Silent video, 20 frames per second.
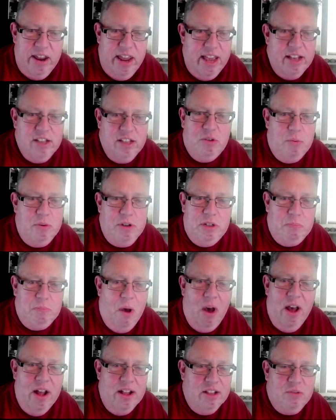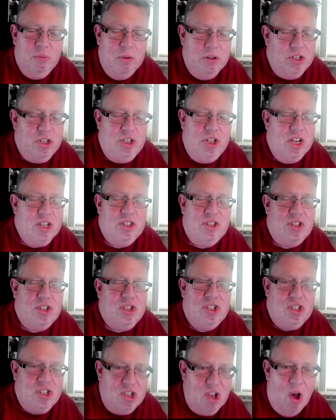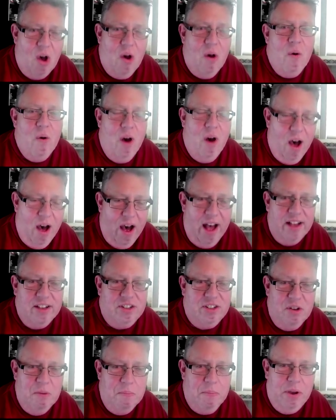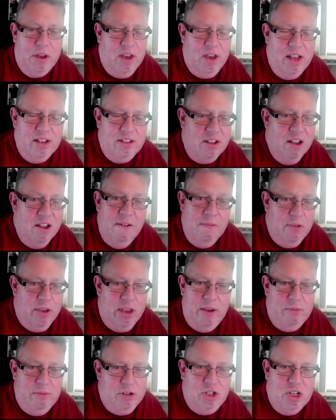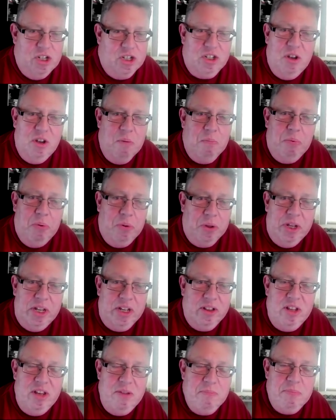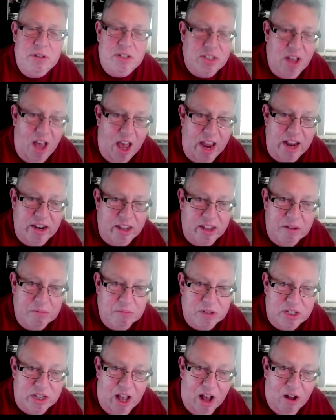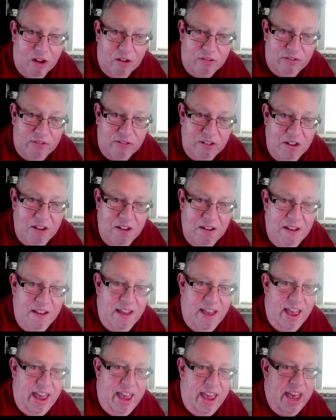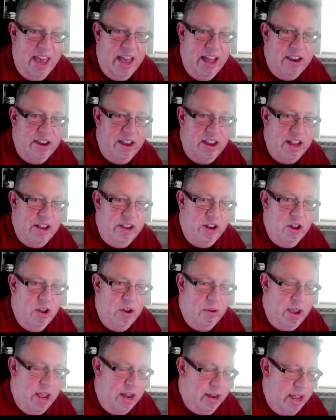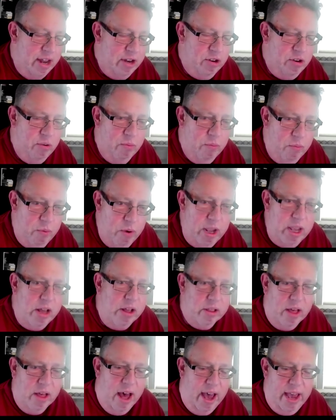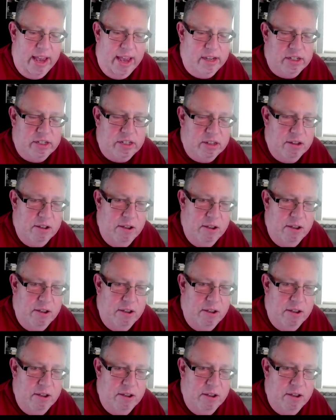his response was just so awesome because he was just completely beside himself, and to realize